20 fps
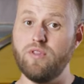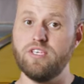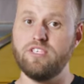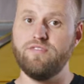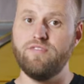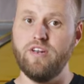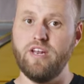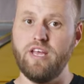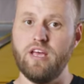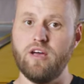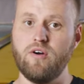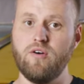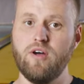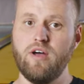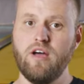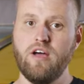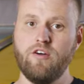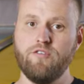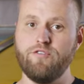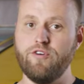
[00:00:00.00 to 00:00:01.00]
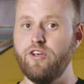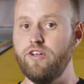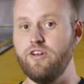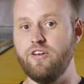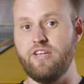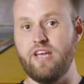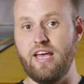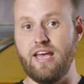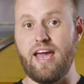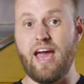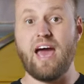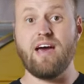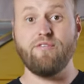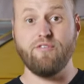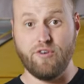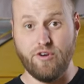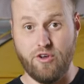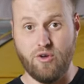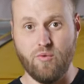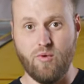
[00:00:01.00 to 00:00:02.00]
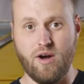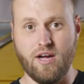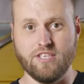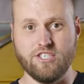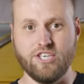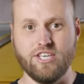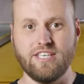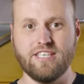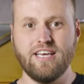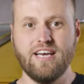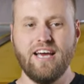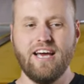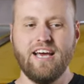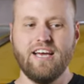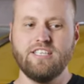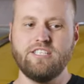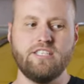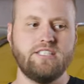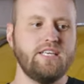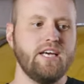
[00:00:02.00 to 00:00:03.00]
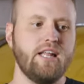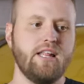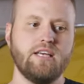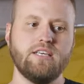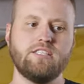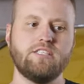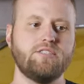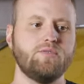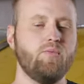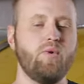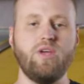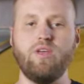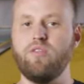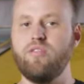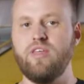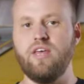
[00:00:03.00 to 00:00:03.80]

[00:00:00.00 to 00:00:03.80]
this video for you to take after you watch it to tell us what you